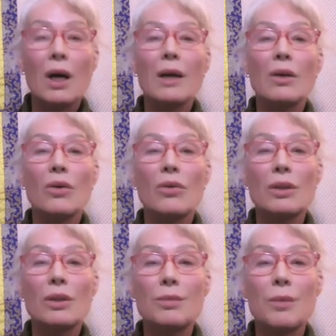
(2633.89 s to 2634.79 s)
and
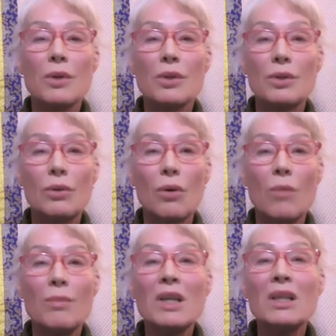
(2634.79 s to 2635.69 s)
corresponds
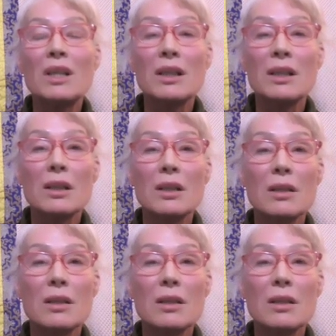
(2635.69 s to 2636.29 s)
to omniscience.